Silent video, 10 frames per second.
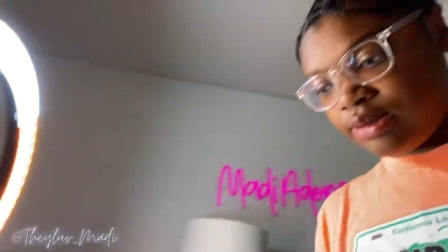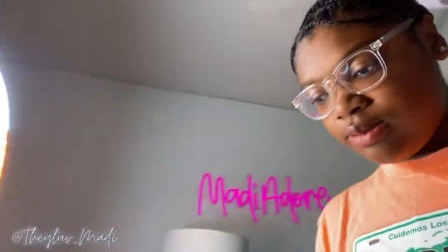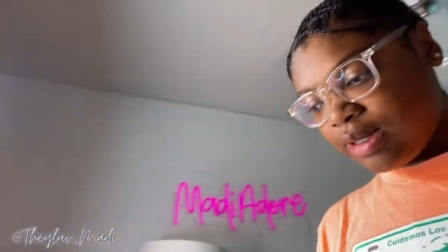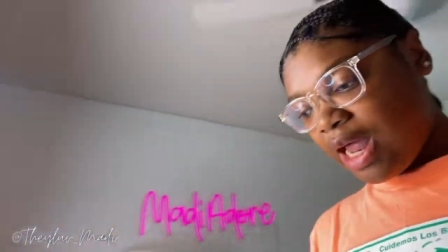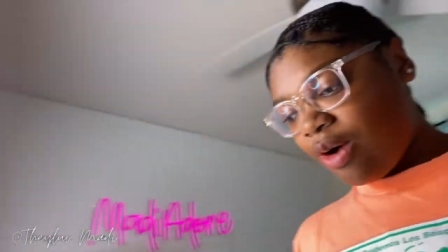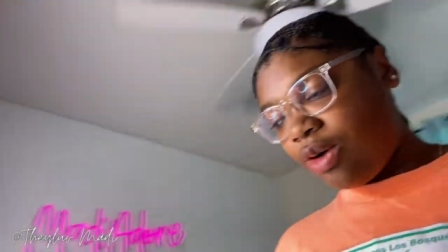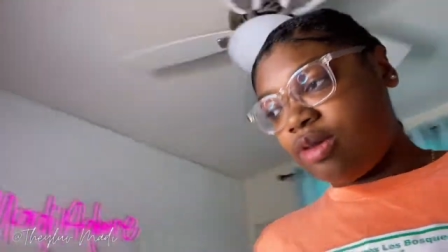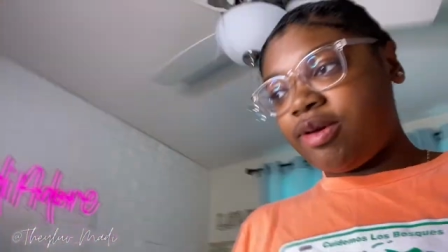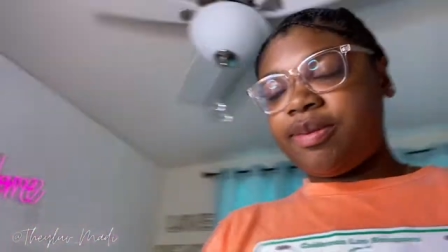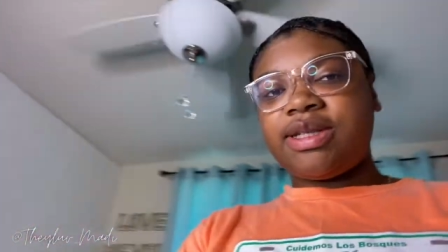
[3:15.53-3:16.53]
Well, not all of
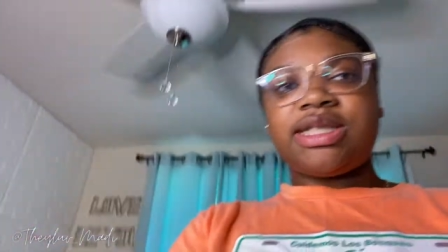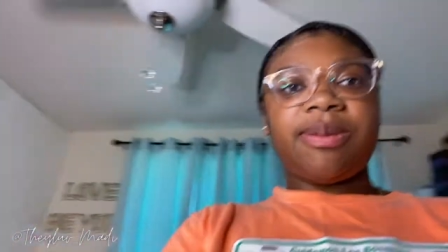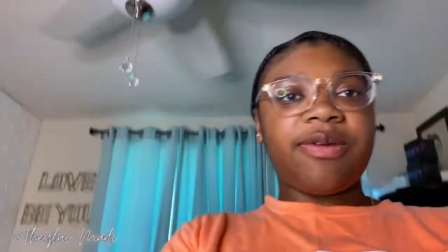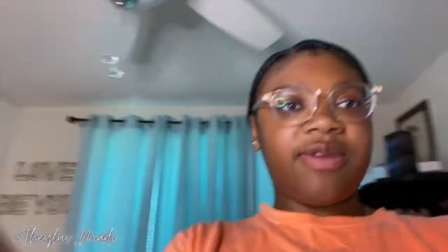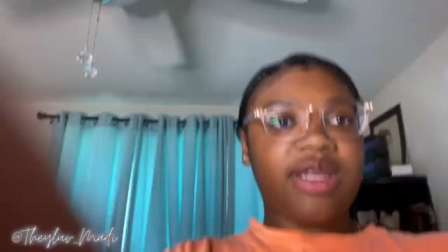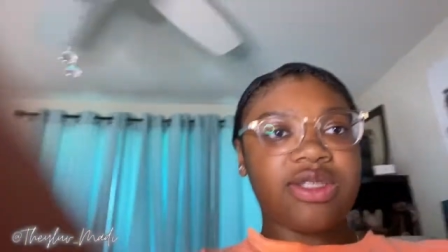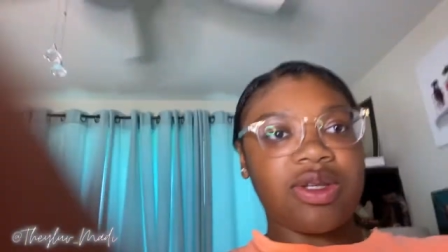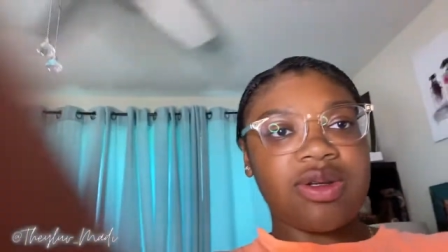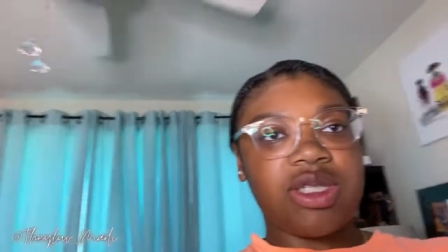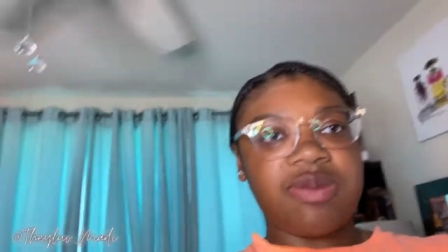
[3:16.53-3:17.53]
it, but some of it. So
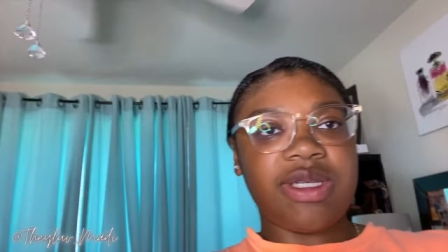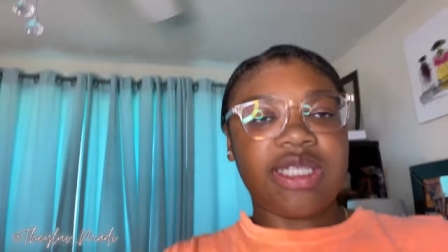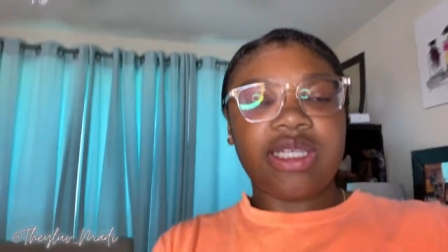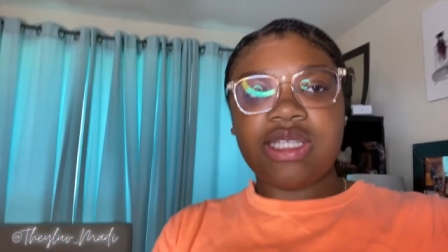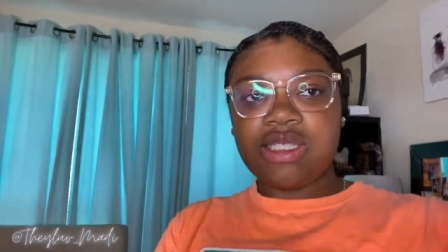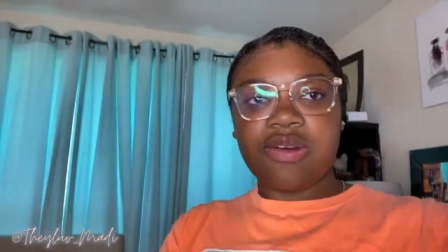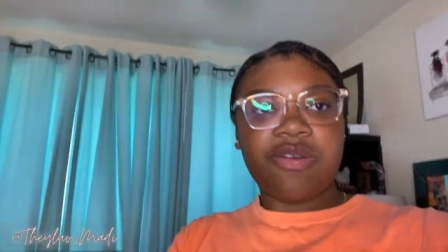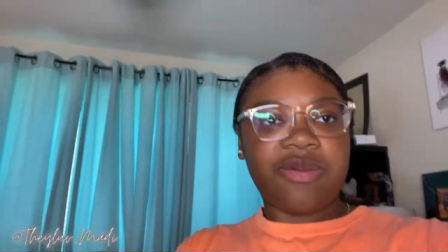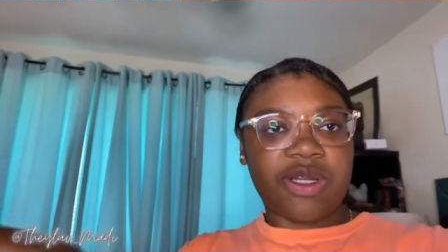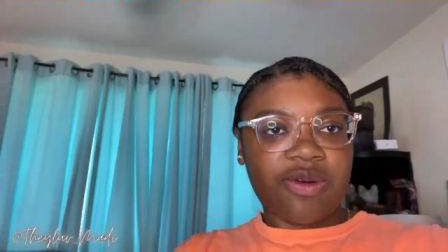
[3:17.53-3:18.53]
it'll just be easier for
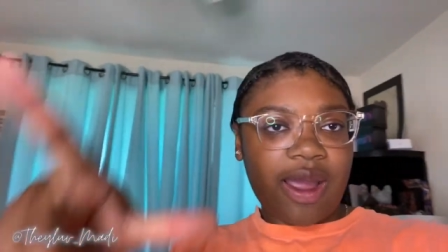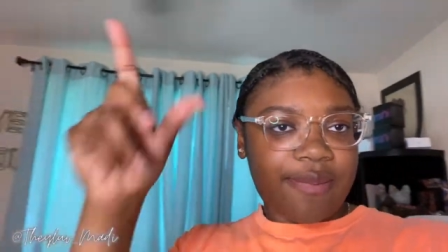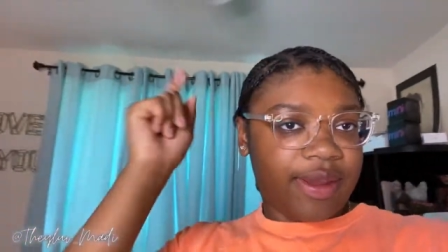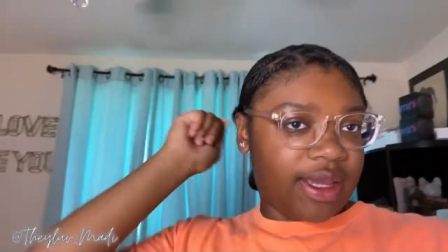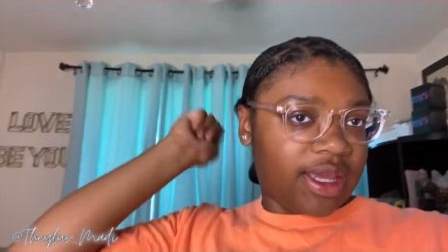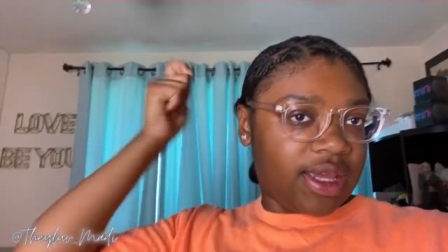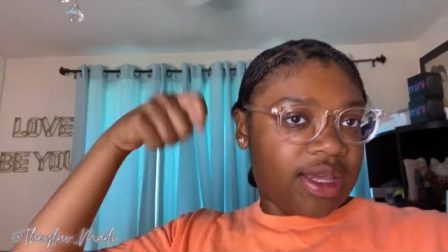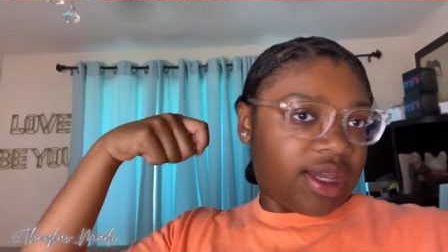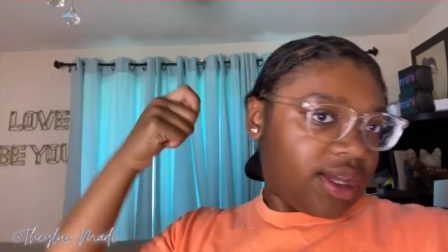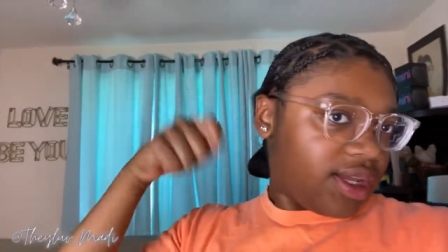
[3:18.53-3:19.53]
me to grab it
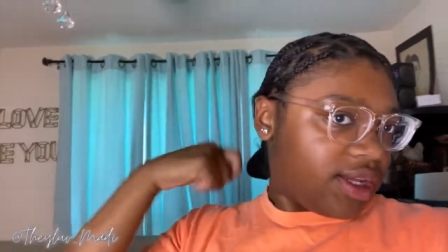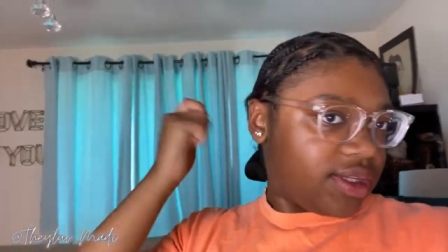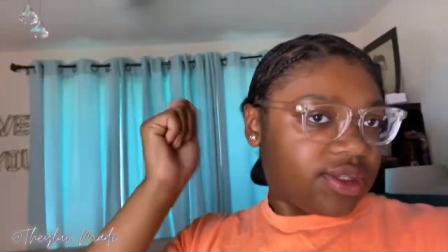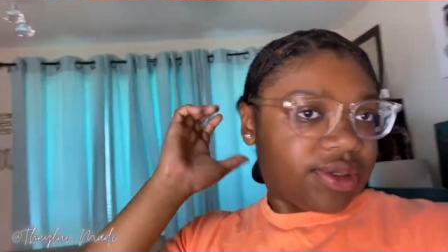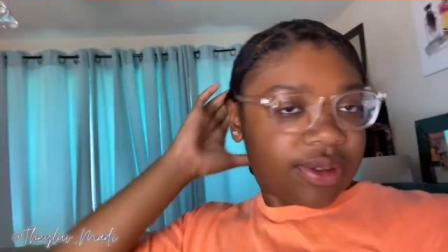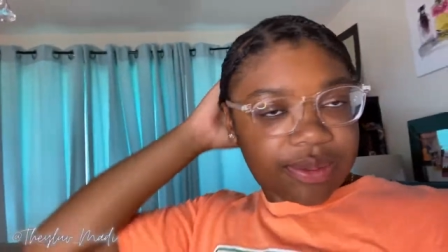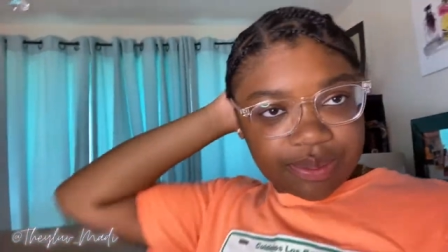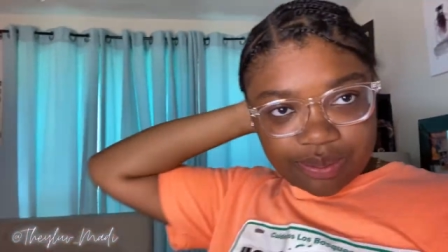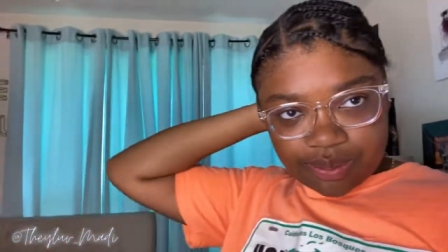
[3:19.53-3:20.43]
and do it.